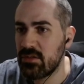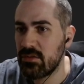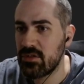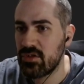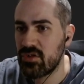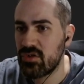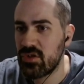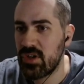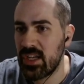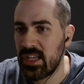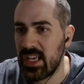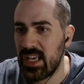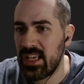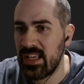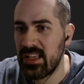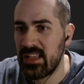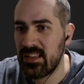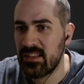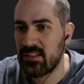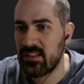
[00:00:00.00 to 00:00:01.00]
a string
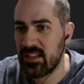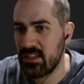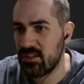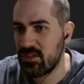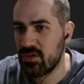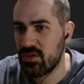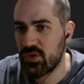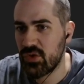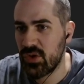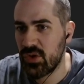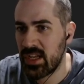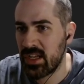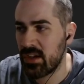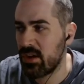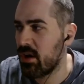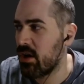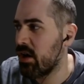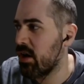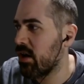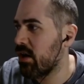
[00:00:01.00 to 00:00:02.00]
is a string
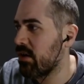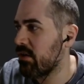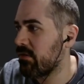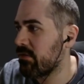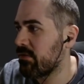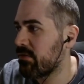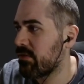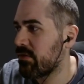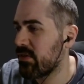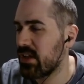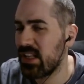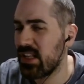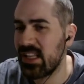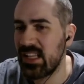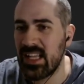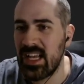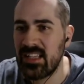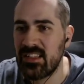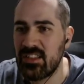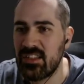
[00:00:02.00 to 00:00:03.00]
of
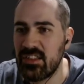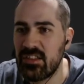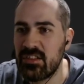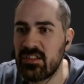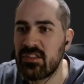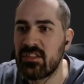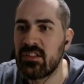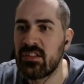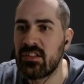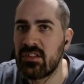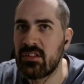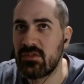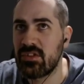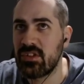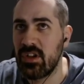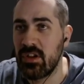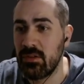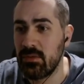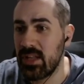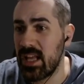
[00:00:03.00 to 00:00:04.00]
letters.
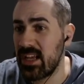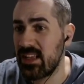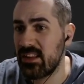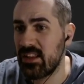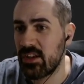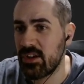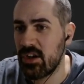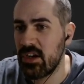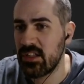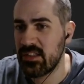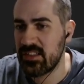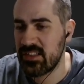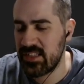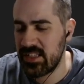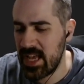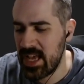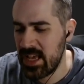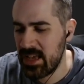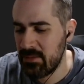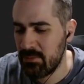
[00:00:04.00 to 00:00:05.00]
So like the card's
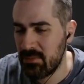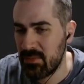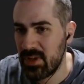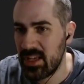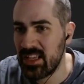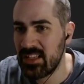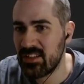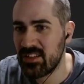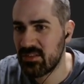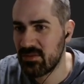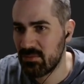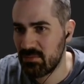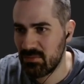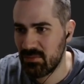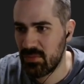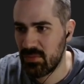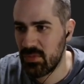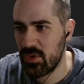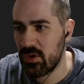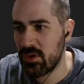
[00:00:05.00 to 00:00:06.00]
name. It's
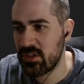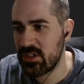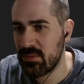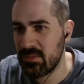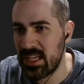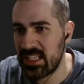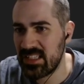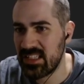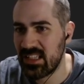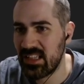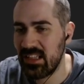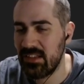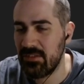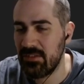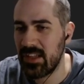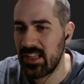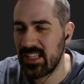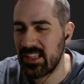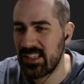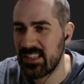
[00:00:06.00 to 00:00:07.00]
automatically
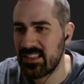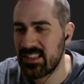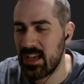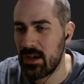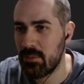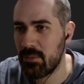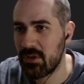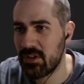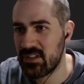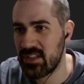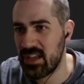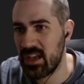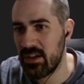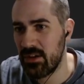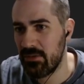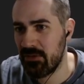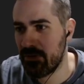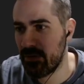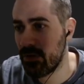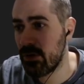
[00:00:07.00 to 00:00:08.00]
filling this out because
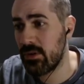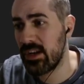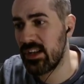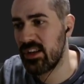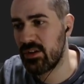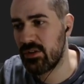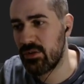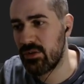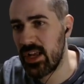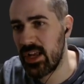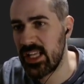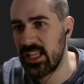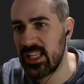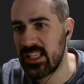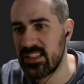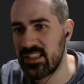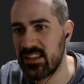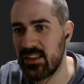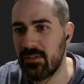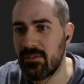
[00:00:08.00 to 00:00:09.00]
I've already created
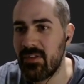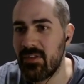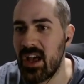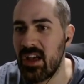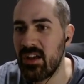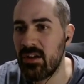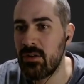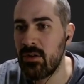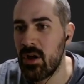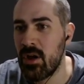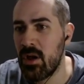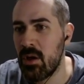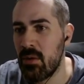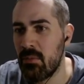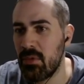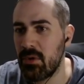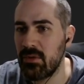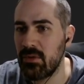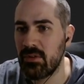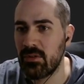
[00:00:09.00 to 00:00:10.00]
this in the file,
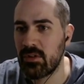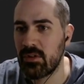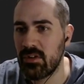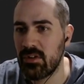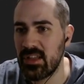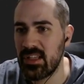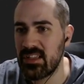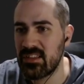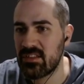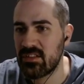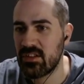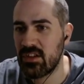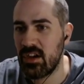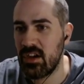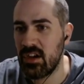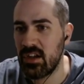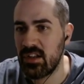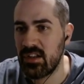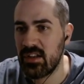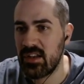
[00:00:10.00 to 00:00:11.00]
but we will call this
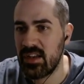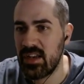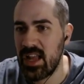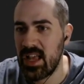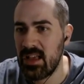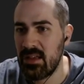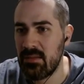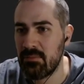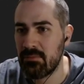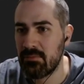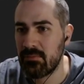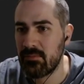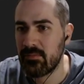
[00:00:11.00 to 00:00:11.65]
card name.